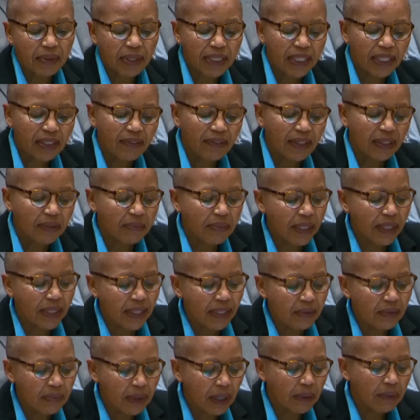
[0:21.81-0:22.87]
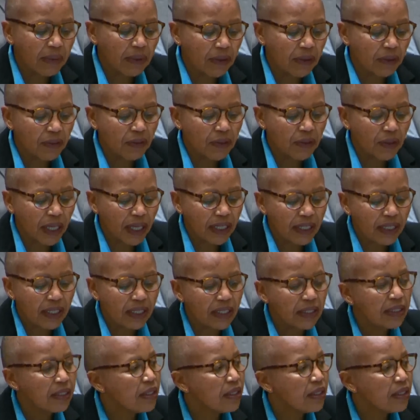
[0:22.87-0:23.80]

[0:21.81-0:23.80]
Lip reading: delivered by the Republic of Uganda